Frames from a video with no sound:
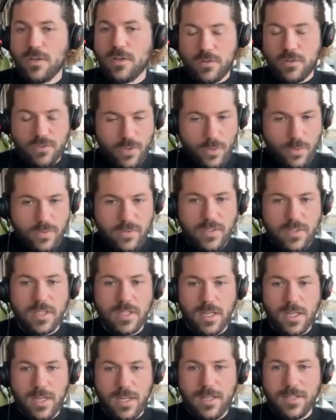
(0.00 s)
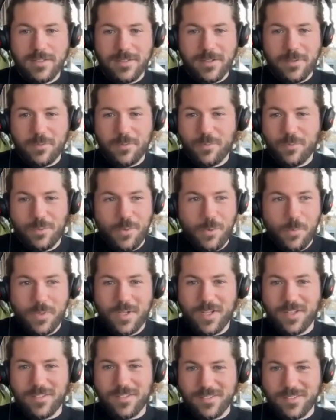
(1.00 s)
Totally, and no one
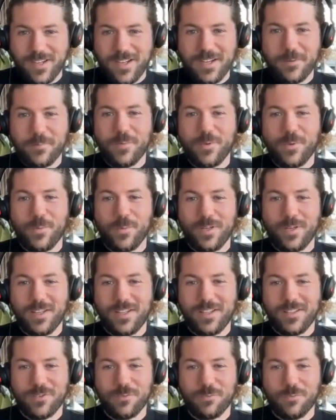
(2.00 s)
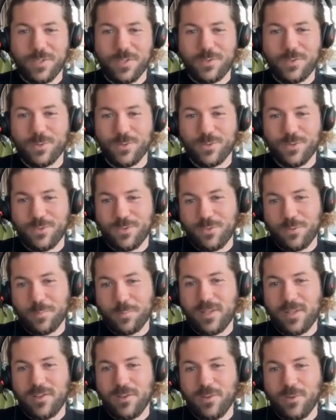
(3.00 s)
has time, no one has the resources to
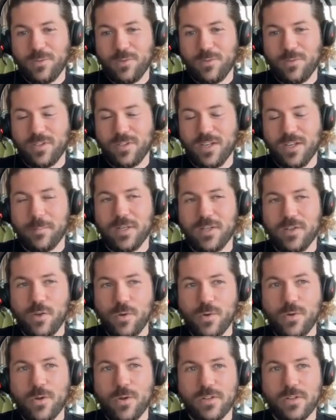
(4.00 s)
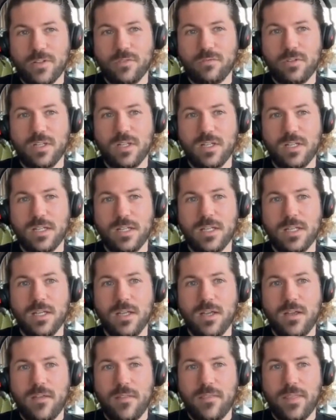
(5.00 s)
spend loads of time, and no code is really
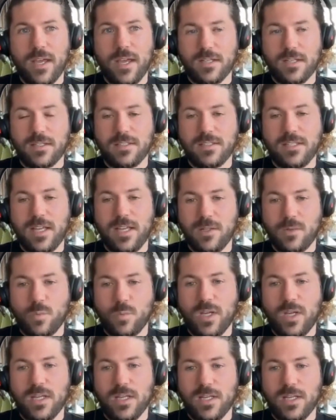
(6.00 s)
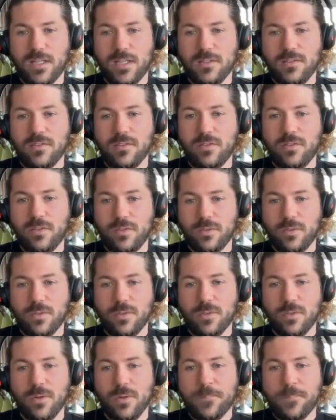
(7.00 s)
that gateway
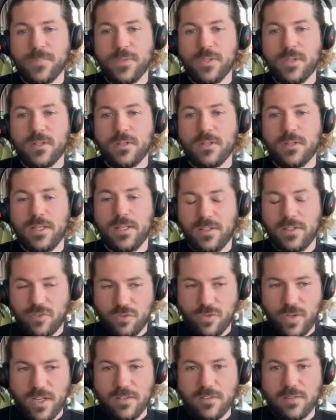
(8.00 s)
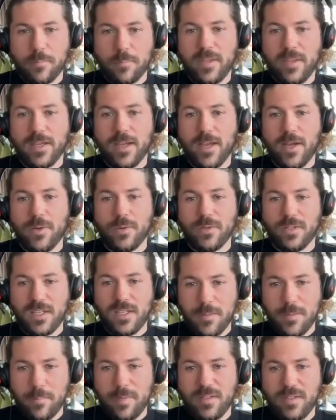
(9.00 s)
into let's try something out,
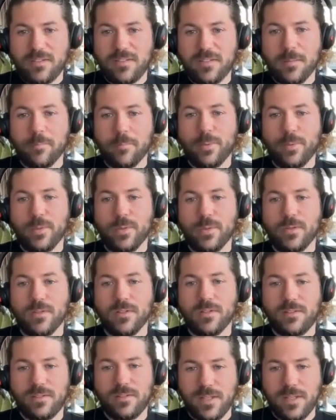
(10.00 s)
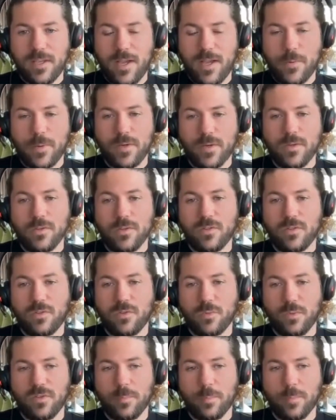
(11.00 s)
keep it simple, see how our users
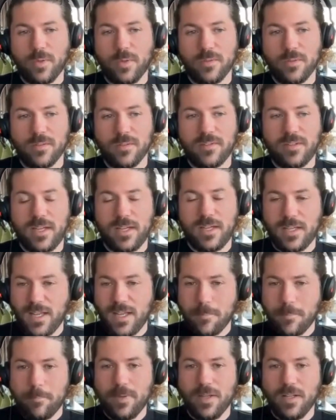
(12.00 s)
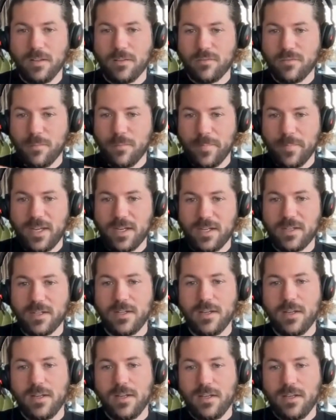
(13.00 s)
respond, and kind of build from there.
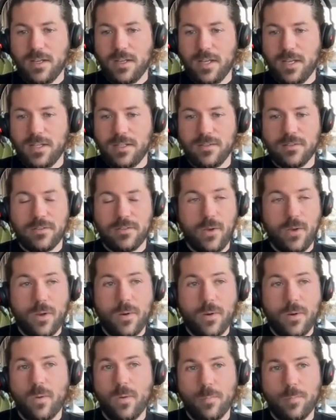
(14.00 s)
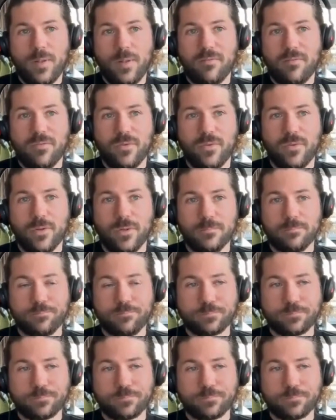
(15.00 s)
And our whole platform